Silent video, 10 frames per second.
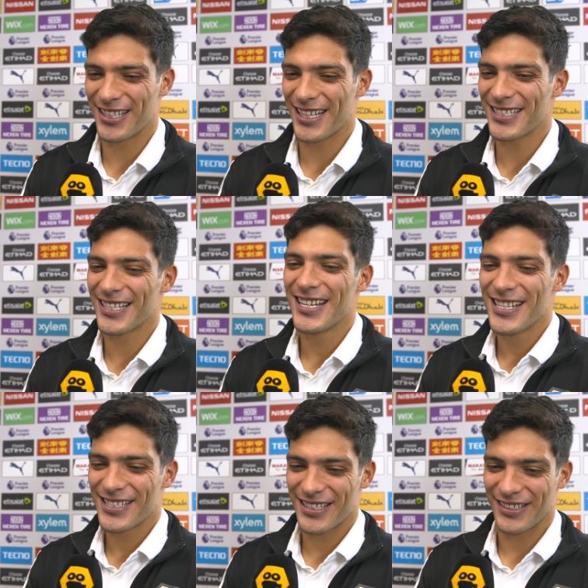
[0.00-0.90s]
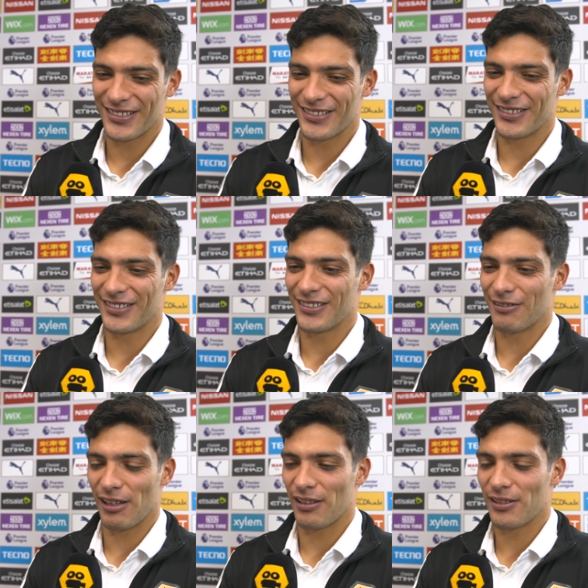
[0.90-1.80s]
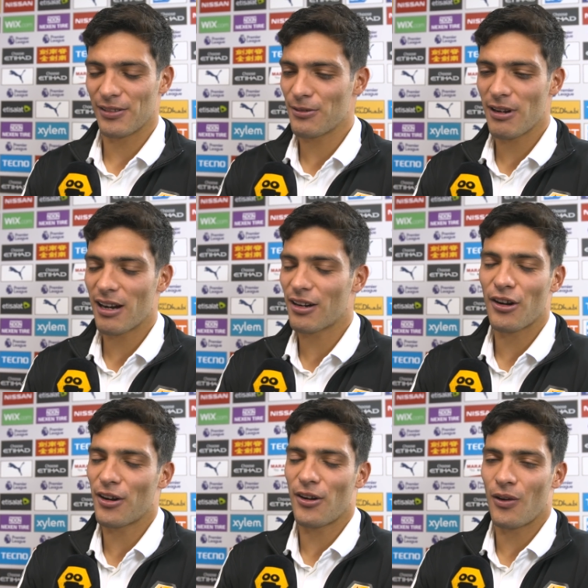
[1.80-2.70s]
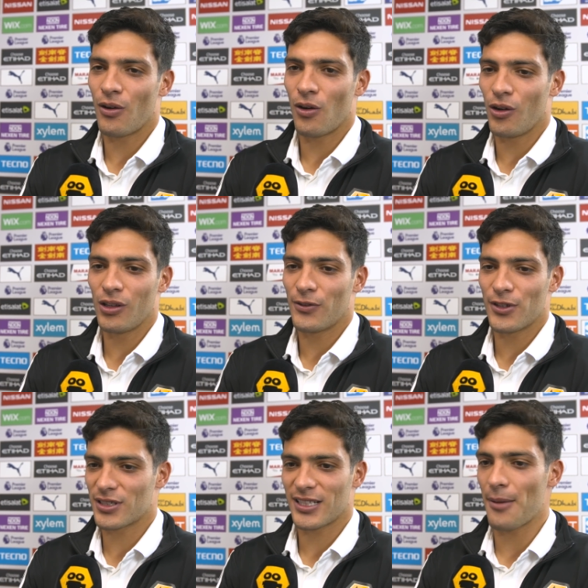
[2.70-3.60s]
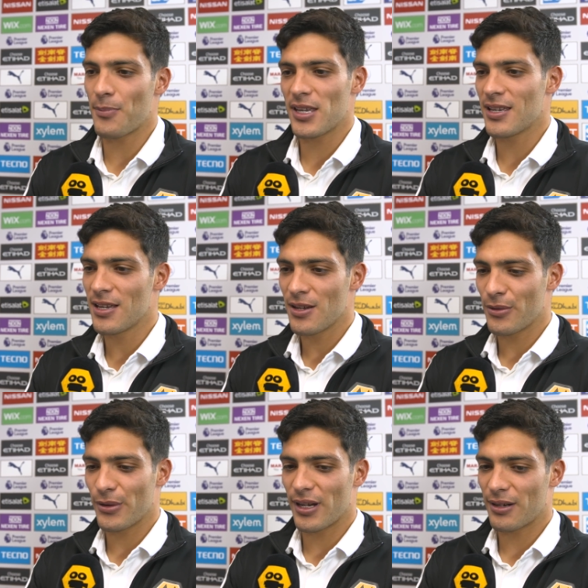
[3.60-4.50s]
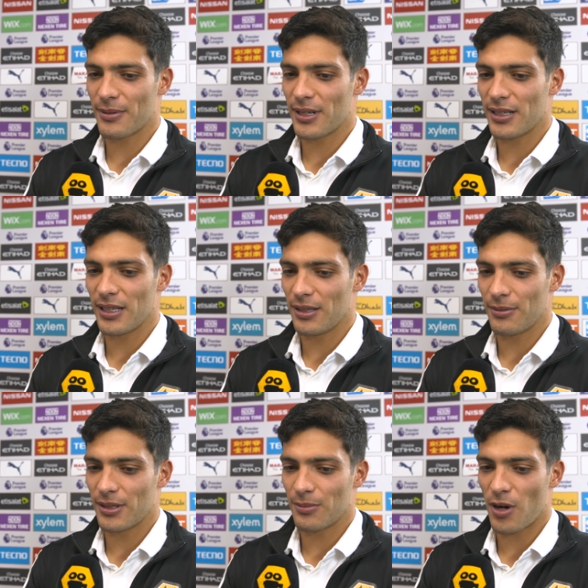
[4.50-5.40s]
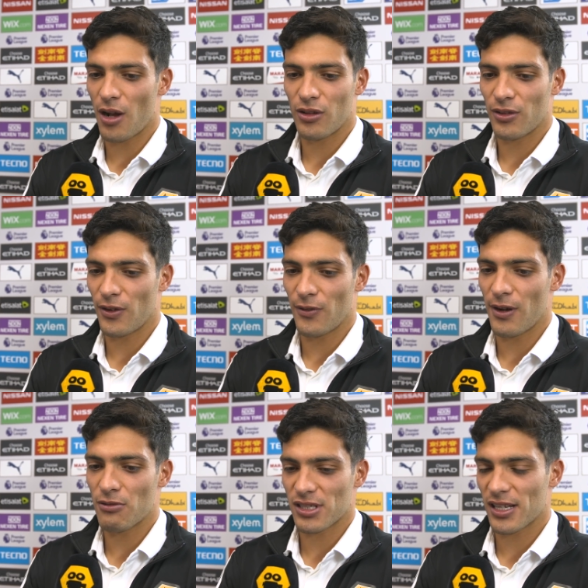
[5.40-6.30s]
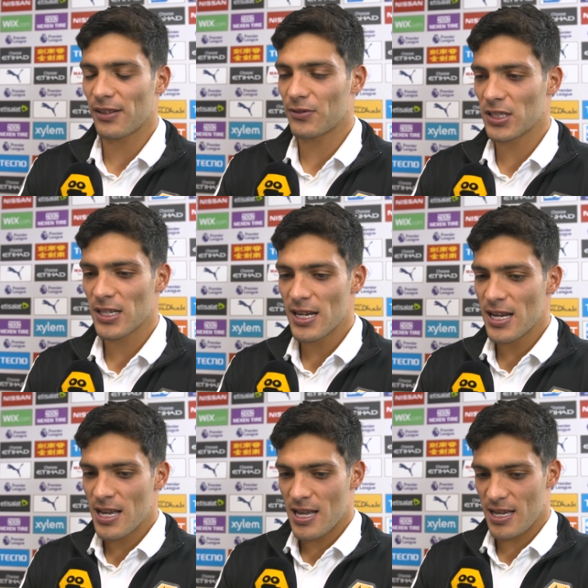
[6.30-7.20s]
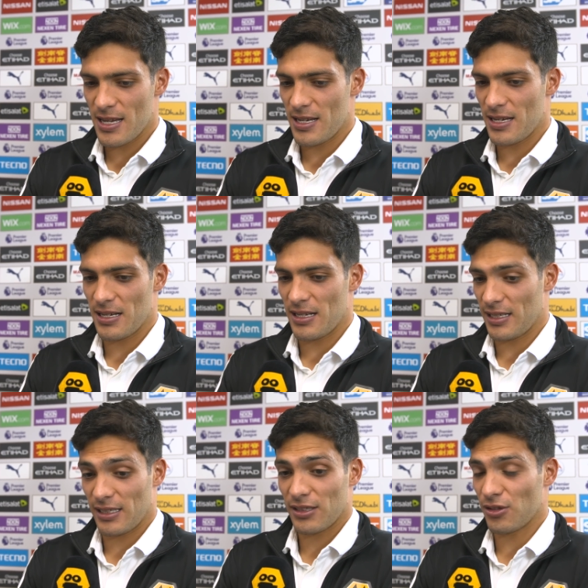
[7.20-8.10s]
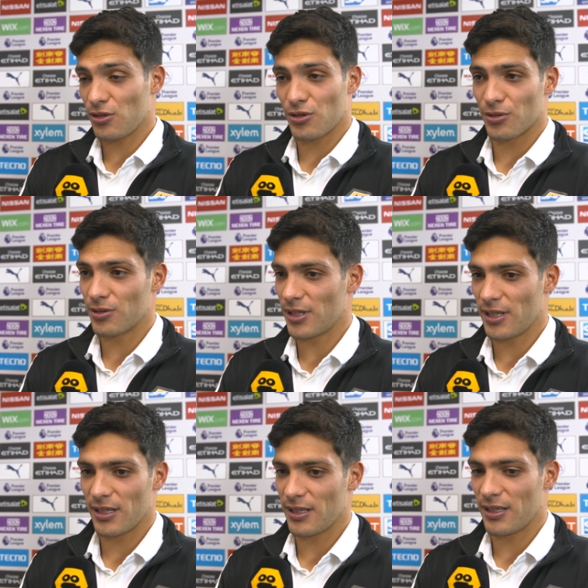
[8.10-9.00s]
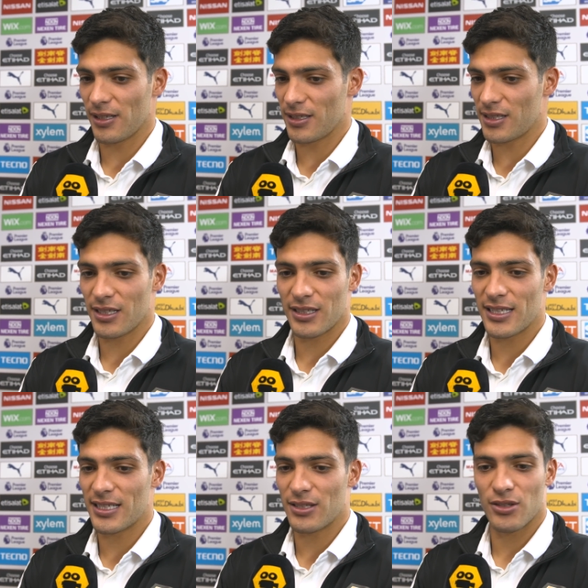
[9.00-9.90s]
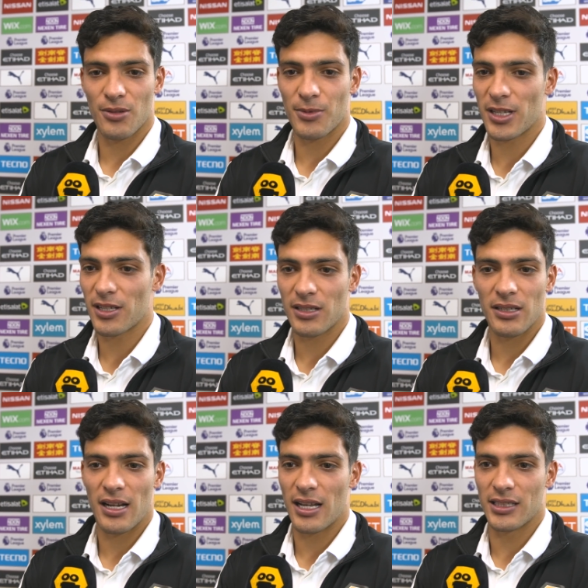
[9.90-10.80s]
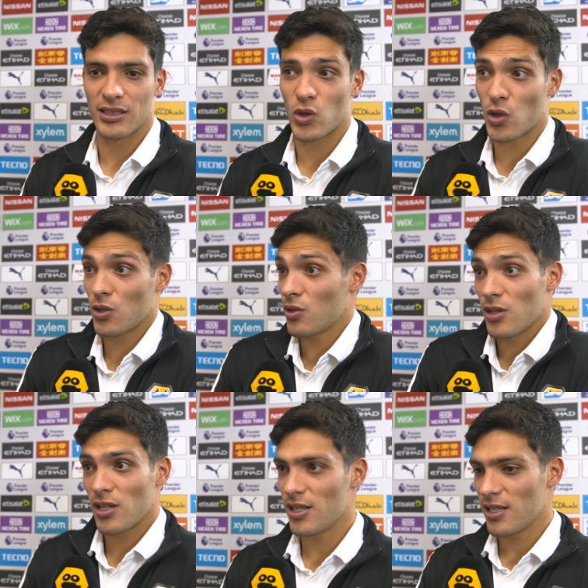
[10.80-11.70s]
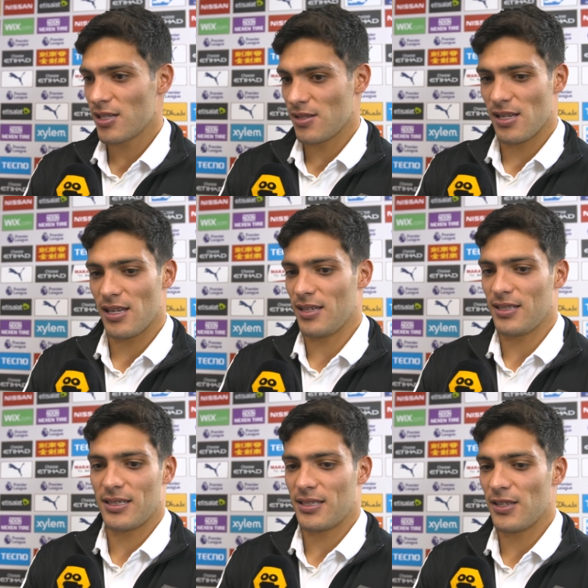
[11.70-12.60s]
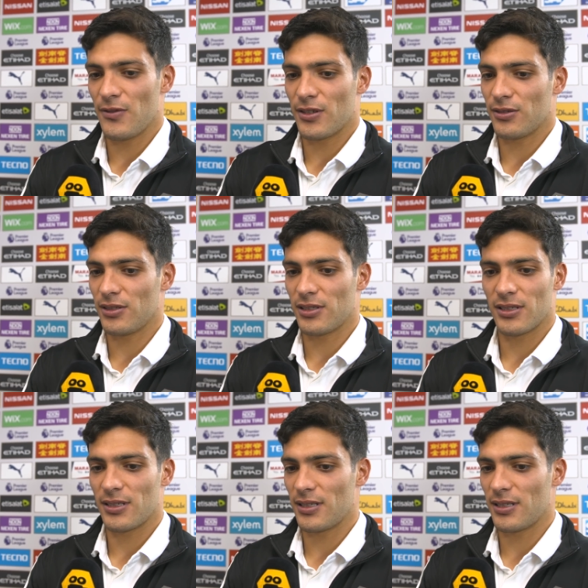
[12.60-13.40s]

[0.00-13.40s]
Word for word: days. So well, we are all of us happy. We are very very proud of ourselves. Uh, as I told you, uh, it's not easy to come here and draw. Uh, it's difficult